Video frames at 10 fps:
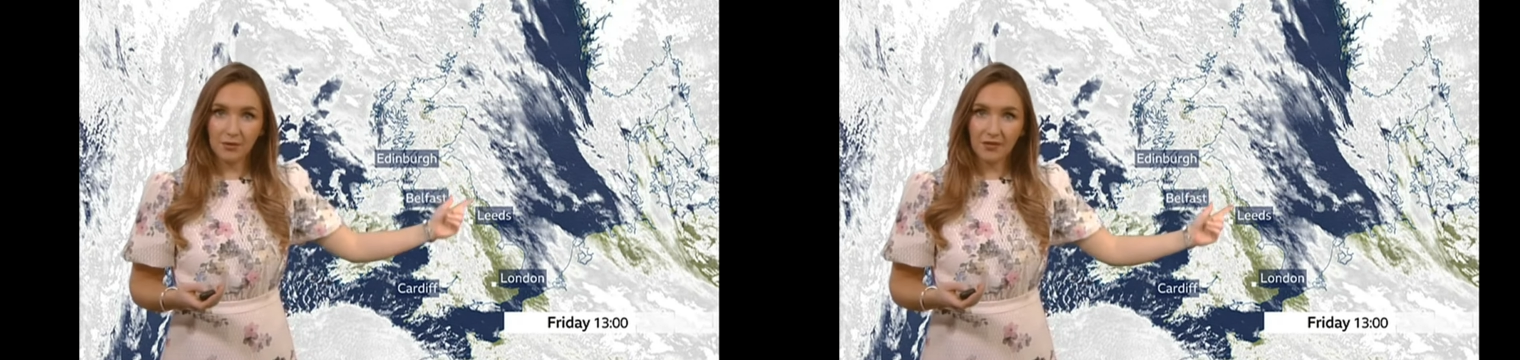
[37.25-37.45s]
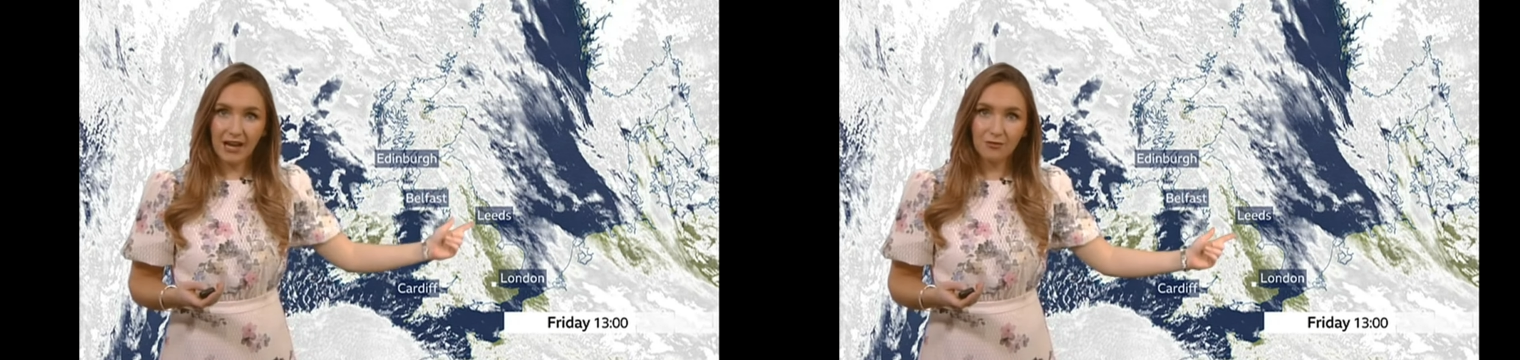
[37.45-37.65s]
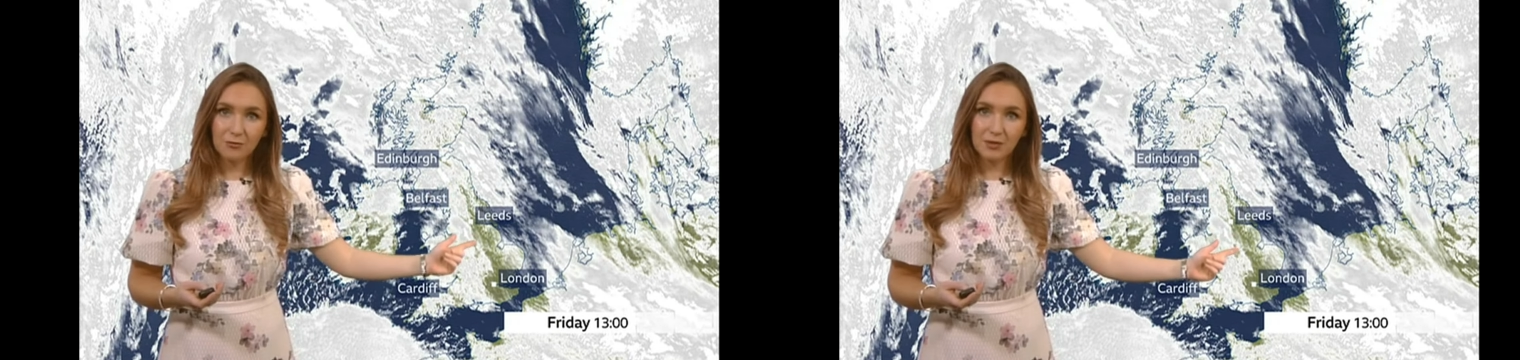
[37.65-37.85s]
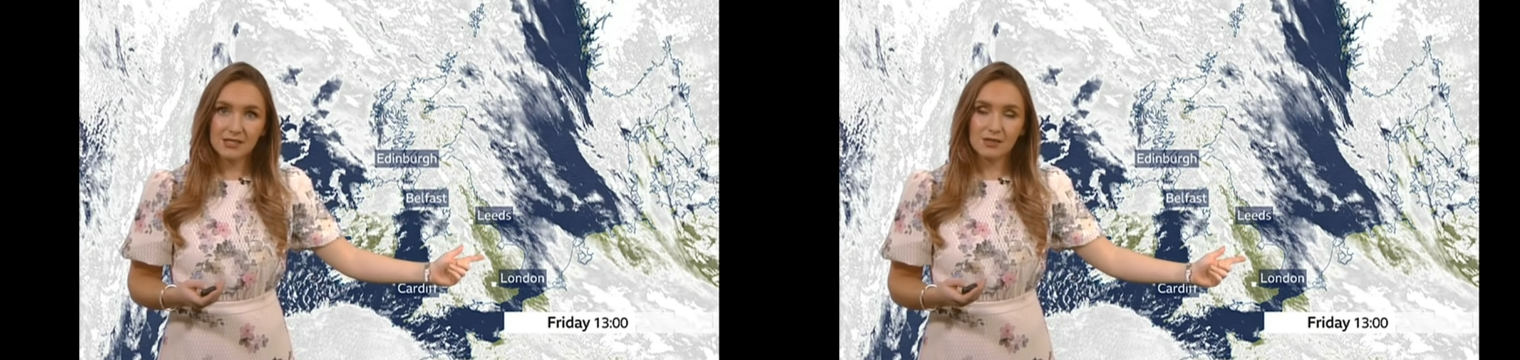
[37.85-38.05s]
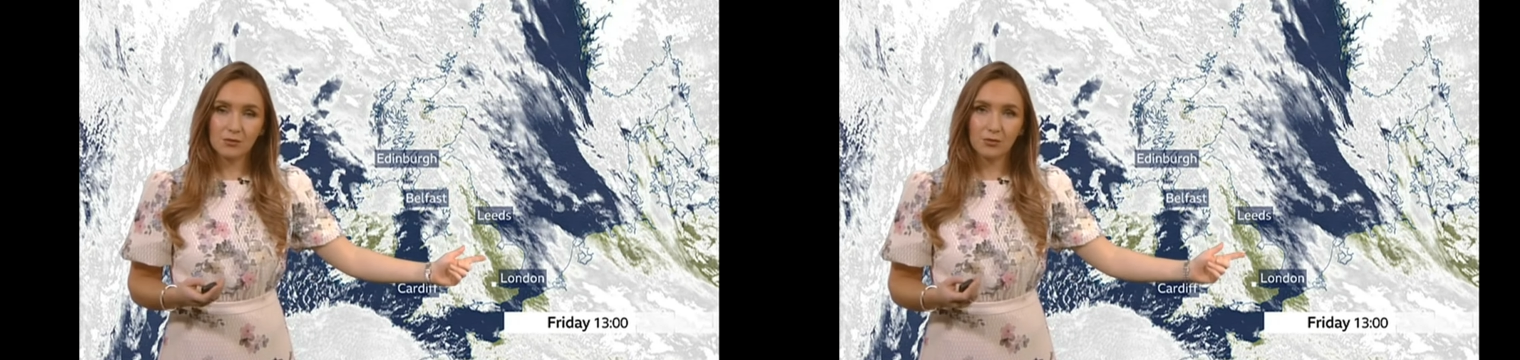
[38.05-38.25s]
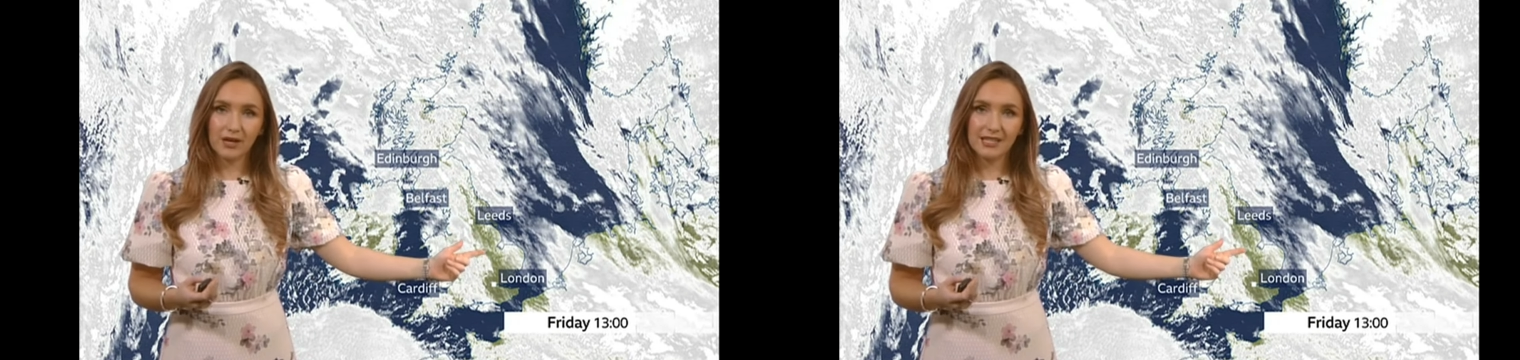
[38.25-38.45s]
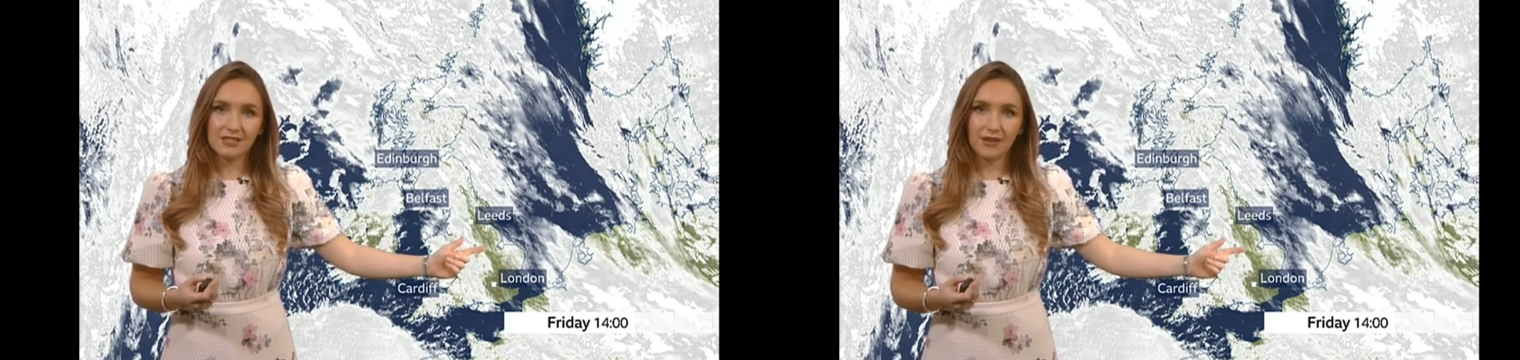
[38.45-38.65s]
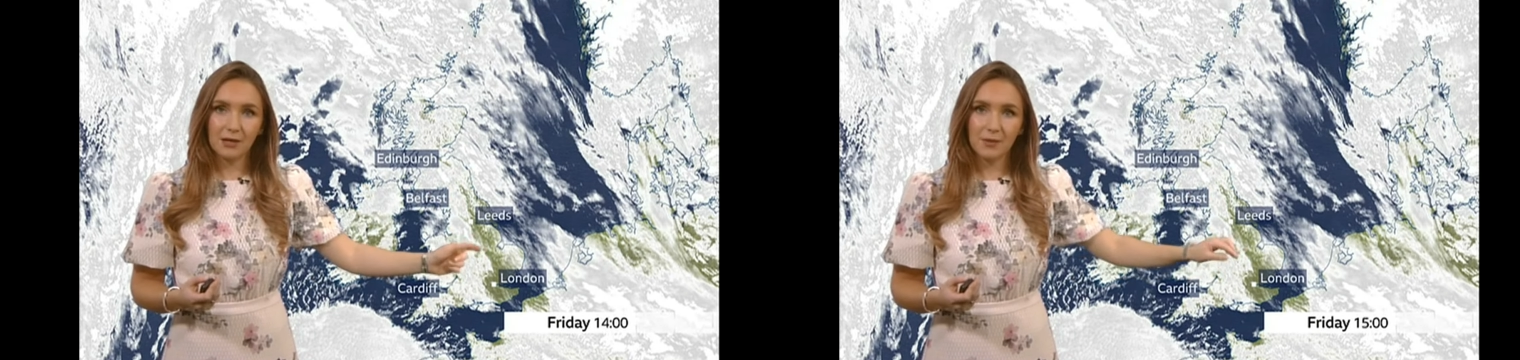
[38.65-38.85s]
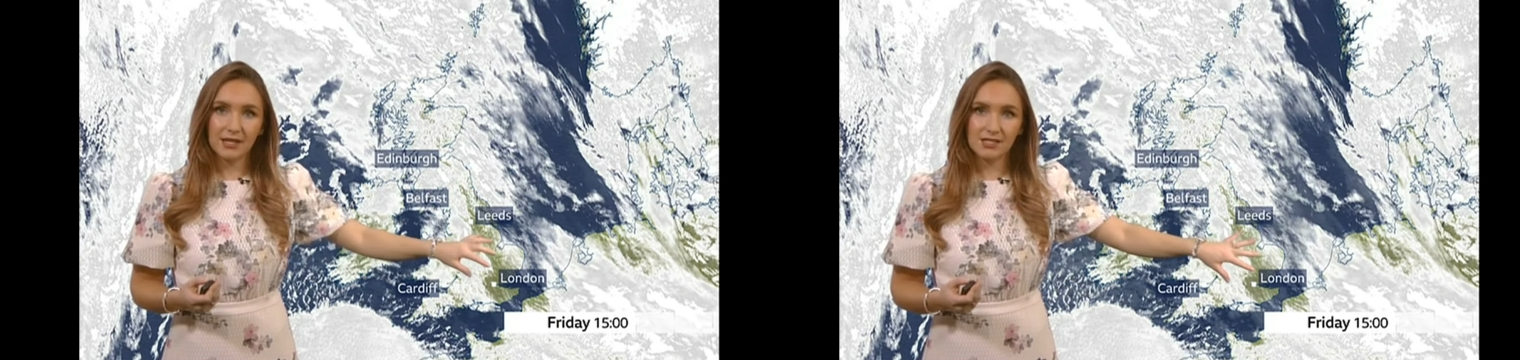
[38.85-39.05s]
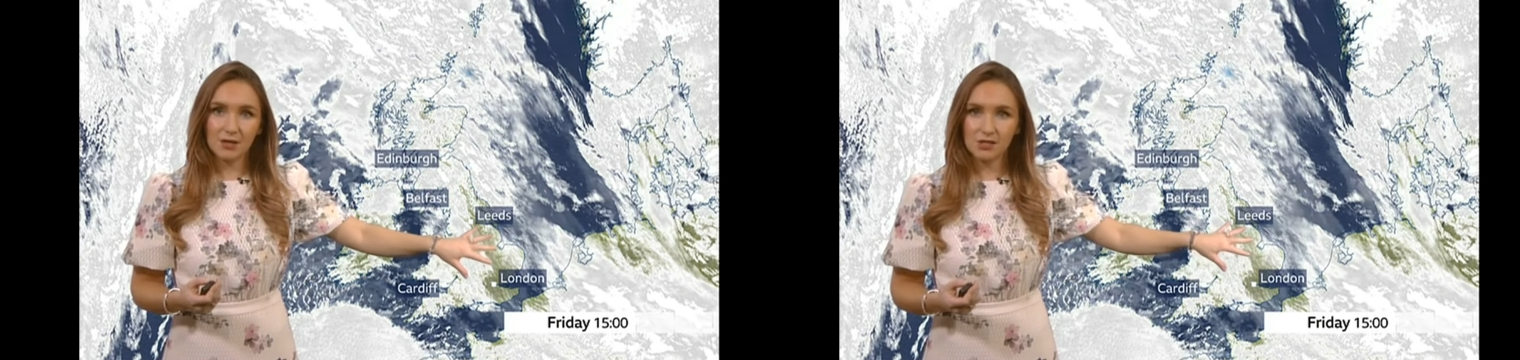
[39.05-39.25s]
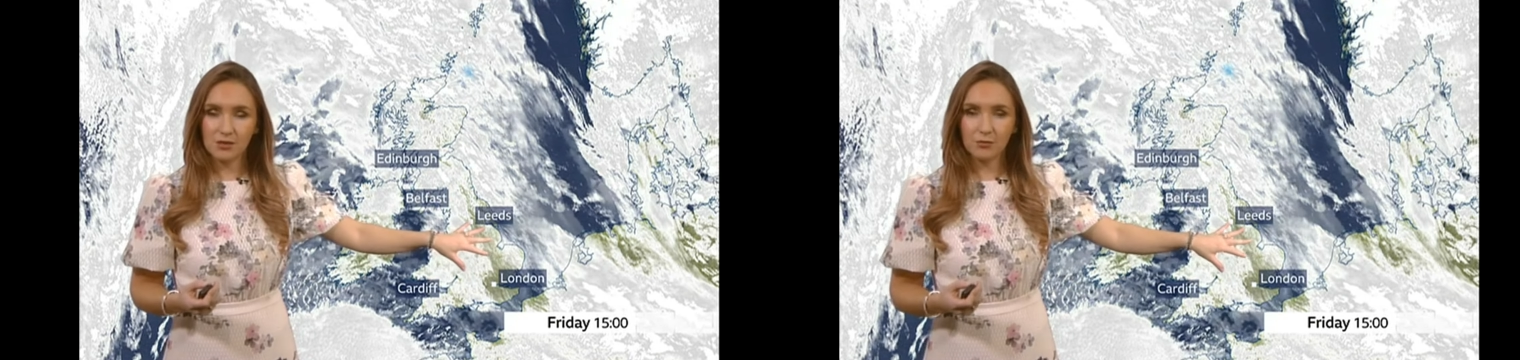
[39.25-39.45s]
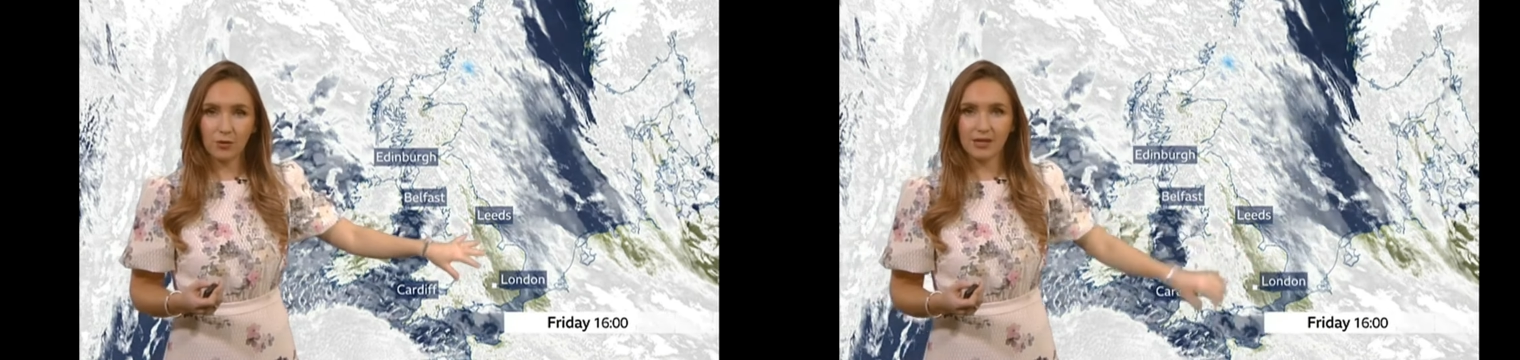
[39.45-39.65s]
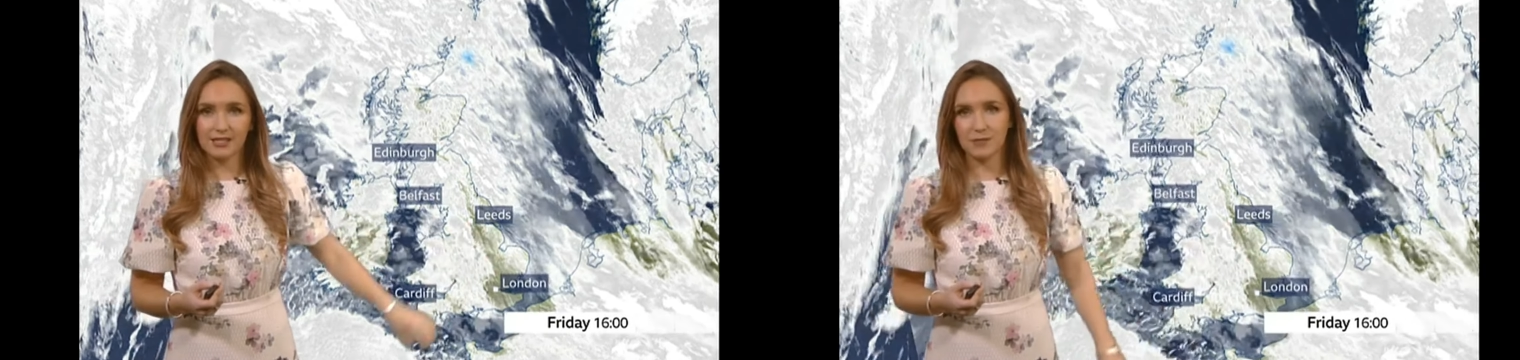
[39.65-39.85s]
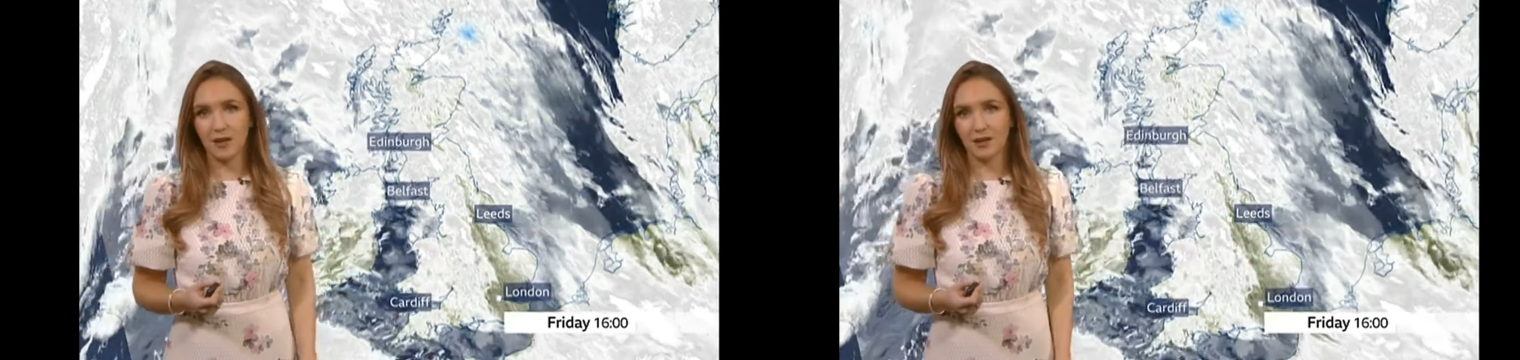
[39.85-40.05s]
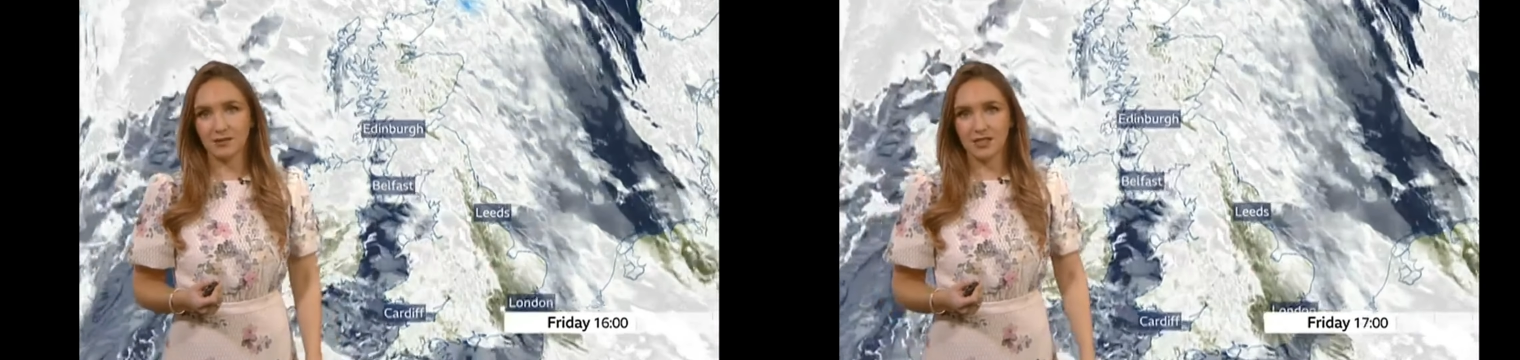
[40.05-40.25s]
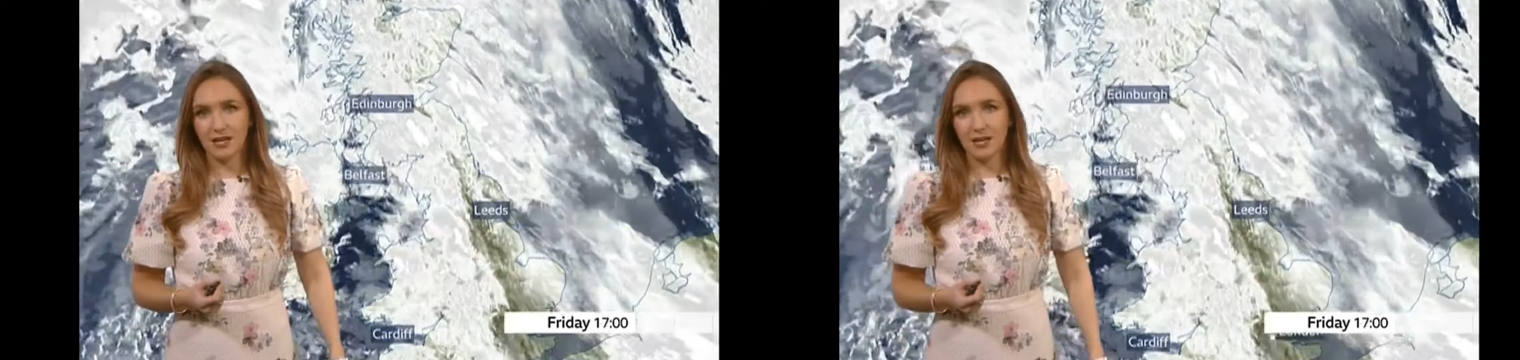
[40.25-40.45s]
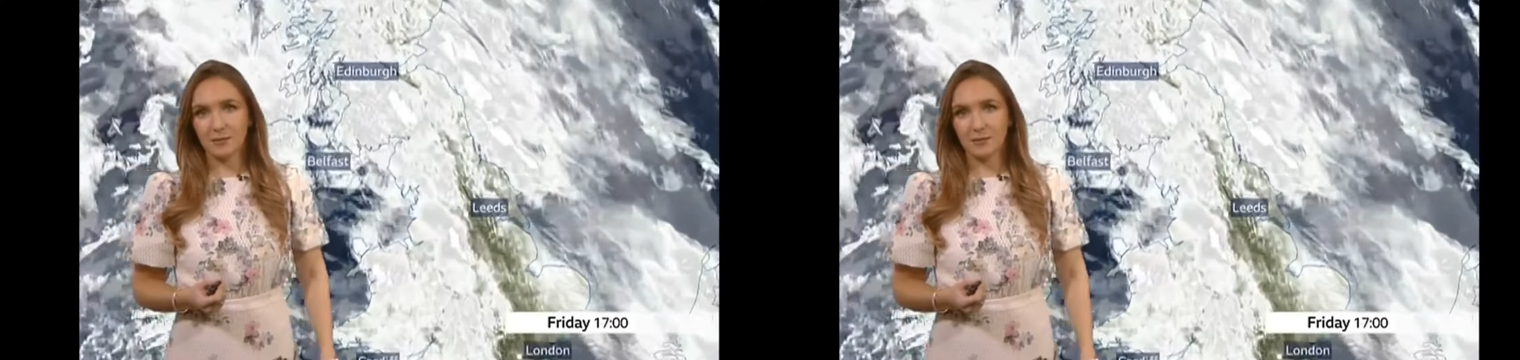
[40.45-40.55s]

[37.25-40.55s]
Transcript: but there have been some breaks developing, so some brighter spells,